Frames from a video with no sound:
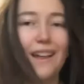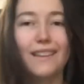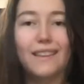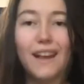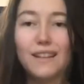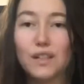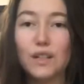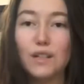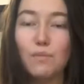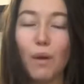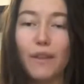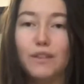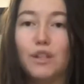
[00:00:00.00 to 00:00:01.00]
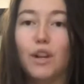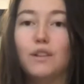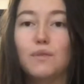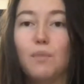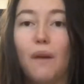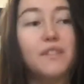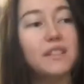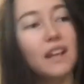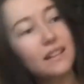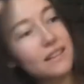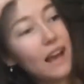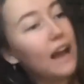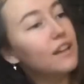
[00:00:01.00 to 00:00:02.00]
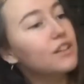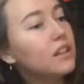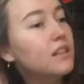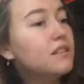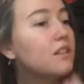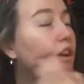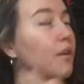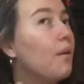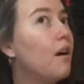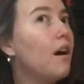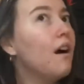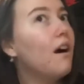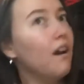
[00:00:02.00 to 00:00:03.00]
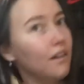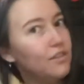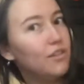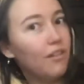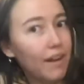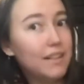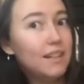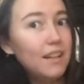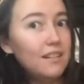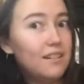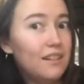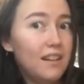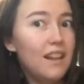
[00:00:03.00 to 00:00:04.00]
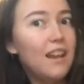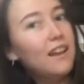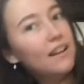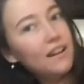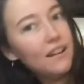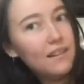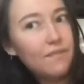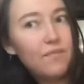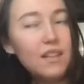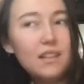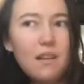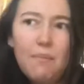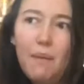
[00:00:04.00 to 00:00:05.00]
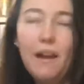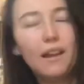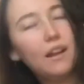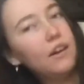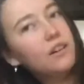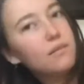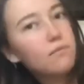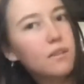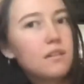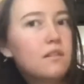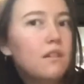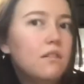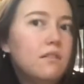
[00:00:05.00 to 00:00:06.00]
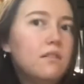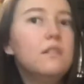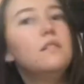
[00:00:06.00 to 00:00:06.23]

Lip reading: That song is by the Jonas Brothers and it's actually so underrated. It's a banging Christmas song.